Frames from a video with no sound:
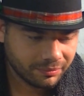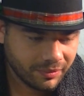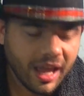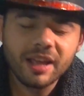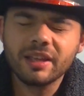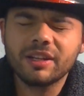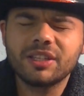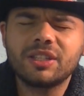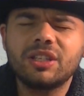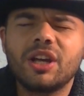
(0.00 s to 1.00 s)
It had
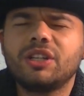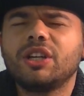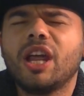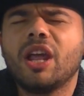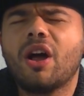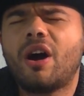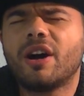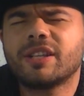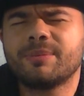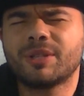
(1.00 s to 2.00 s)
such an
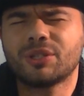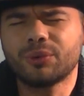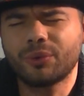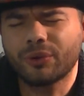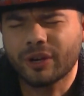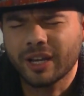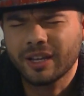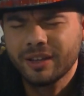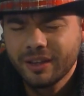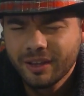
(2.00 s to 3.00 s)
awesome story.
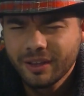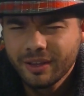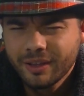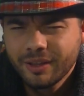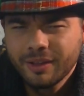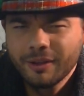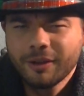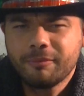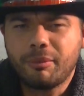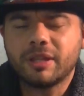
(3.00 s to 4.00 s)

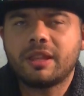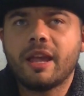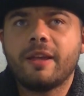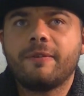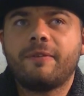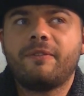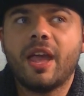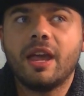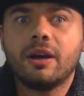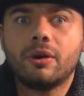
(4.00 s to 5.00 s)
But they
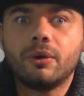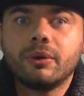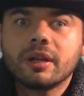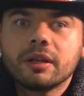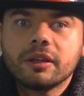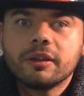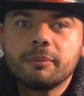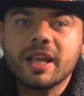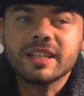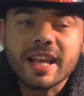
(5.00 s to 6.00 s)
failed.
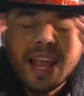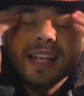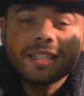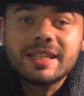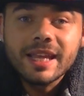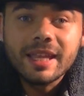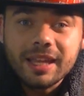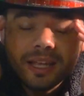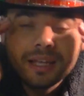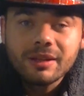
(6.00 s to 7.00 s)
Because I can't
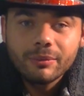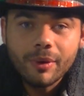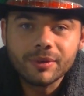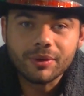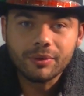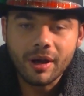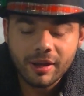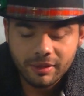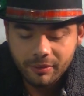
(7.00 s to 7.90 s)
see what was going on.